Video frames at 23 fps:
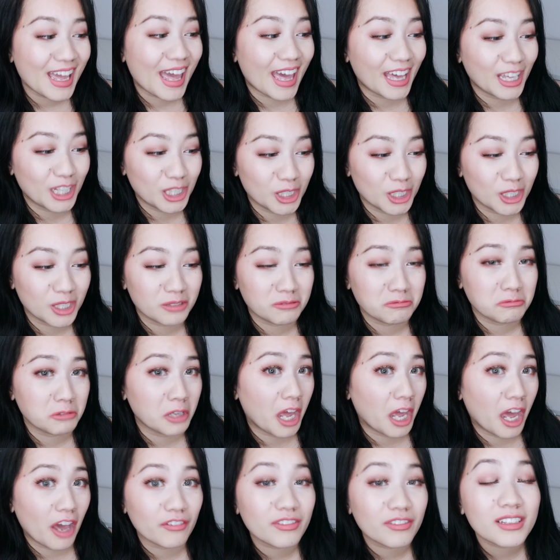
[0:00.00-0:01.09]
and
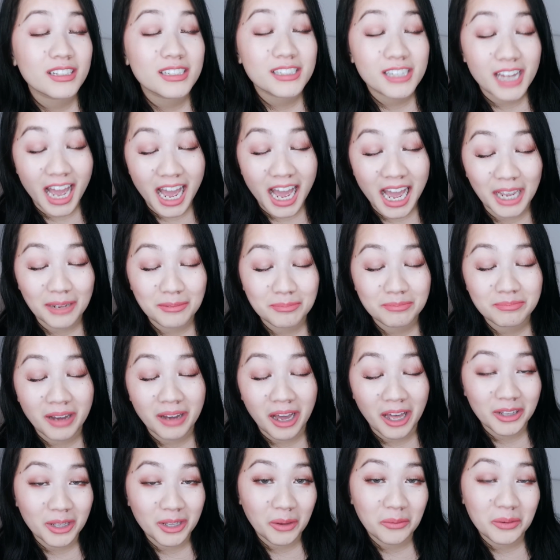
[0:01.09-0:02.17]
have the time
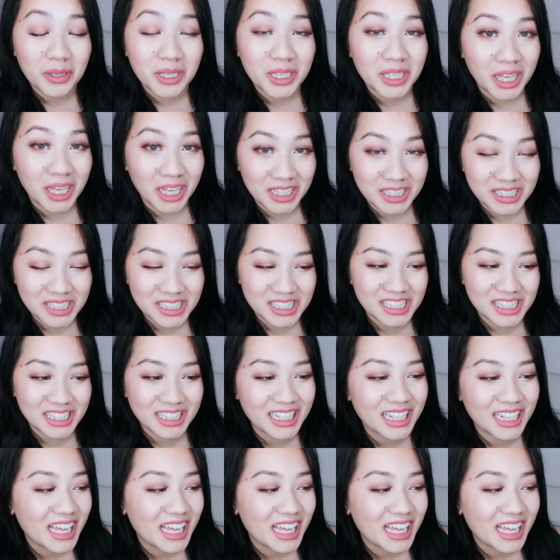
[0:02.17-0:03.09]
on the weekends,